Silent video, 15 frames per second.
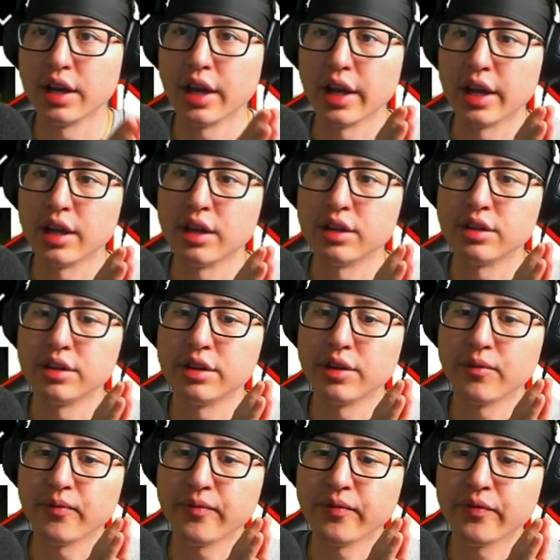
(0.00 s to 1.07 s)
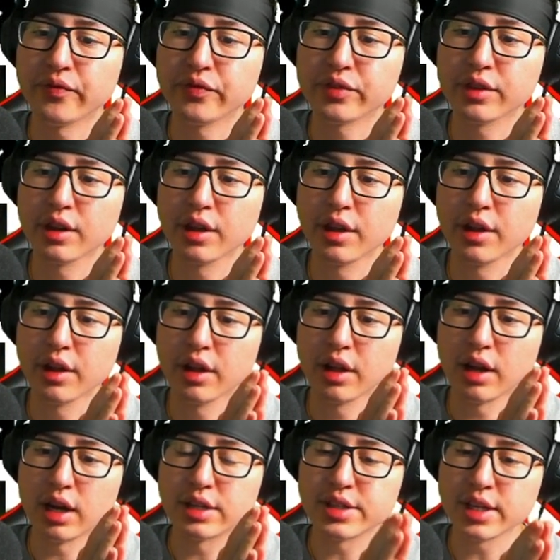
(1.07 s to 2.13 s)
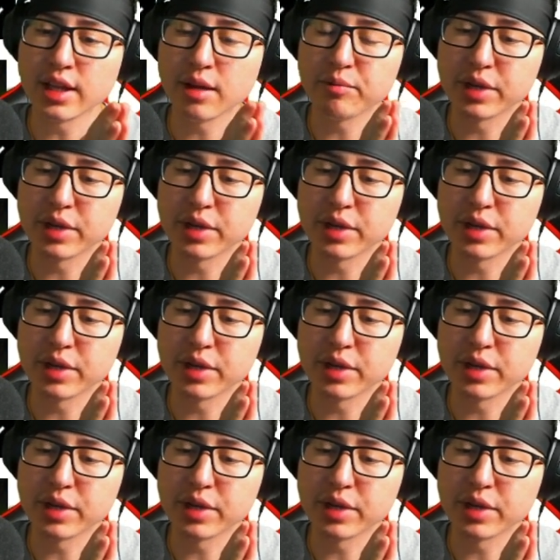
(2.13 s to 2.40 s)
And I say that